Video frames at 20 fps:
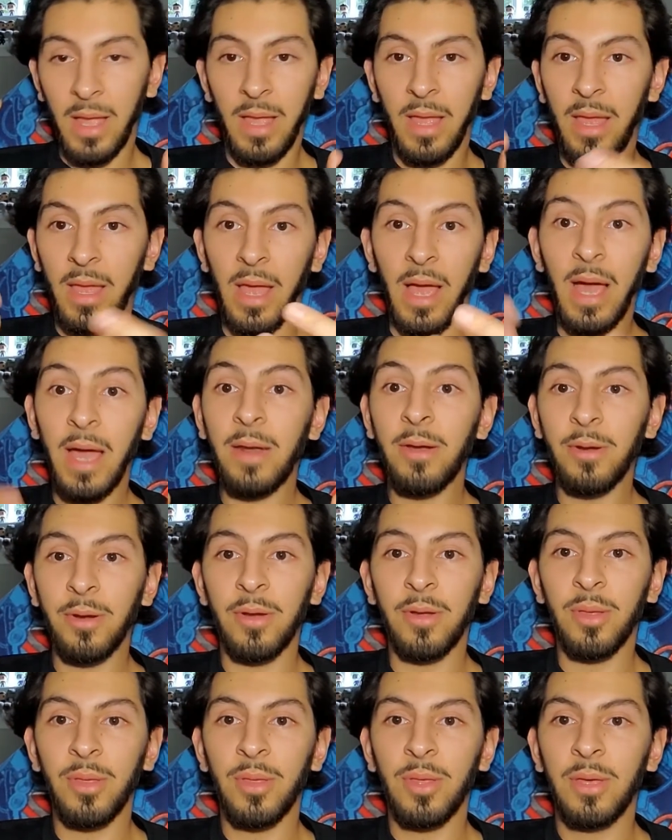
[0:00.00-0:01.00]
on
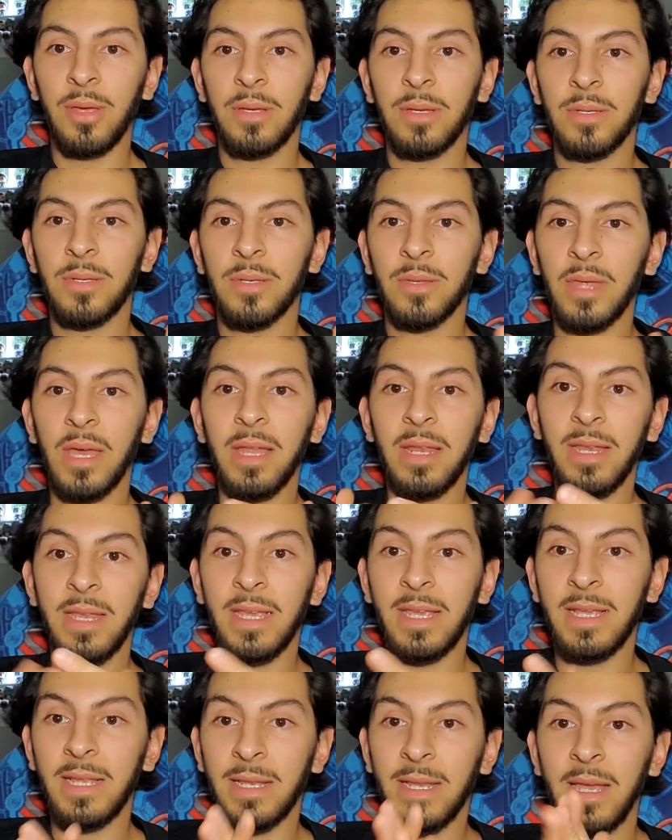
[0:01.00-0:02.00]
Earth so that he
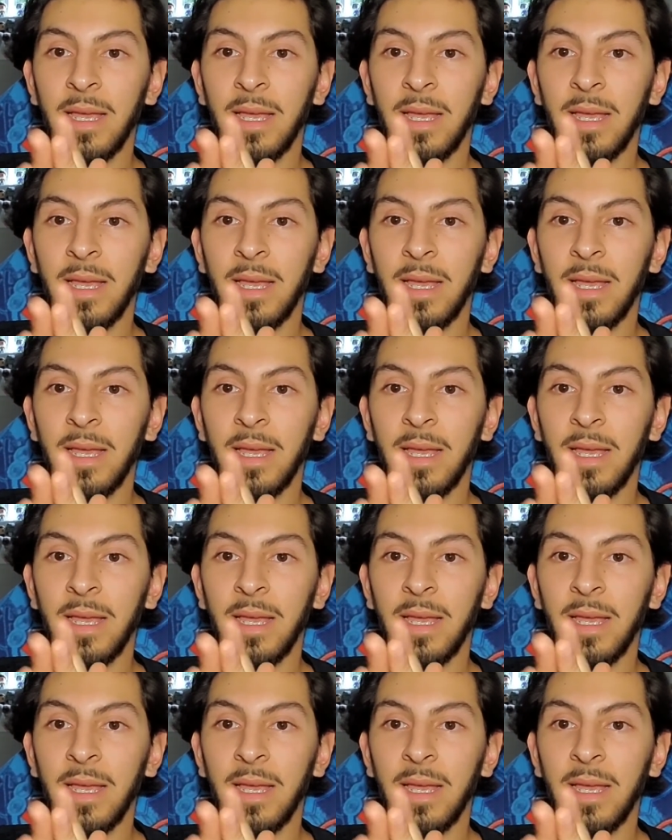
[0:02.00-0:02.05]
can